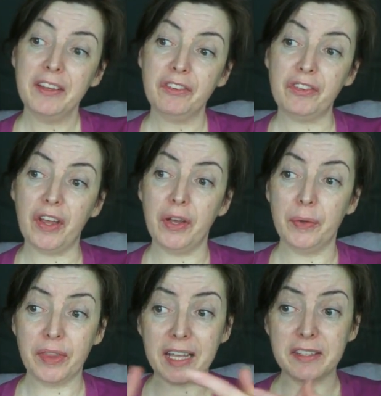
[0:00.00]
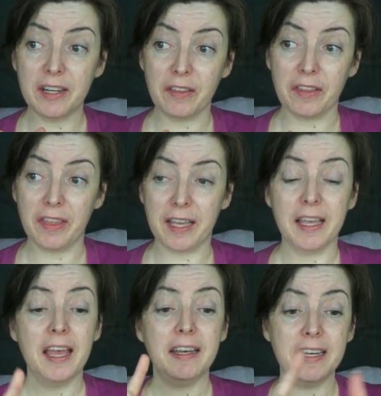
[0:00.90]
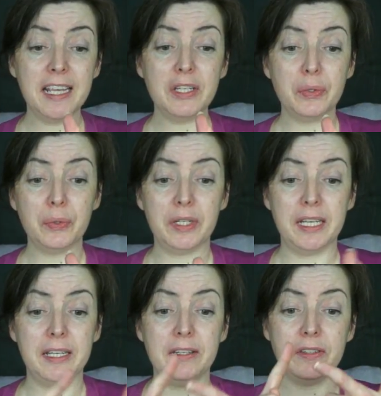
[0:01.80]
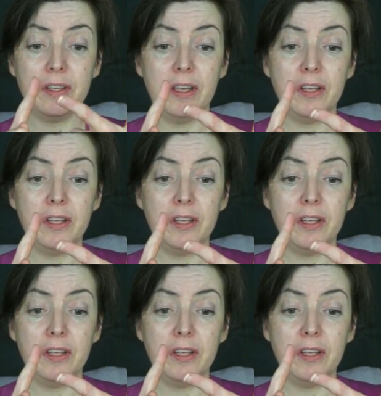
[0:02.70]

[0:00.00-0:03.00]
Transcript: So that's another thing. Niche audience,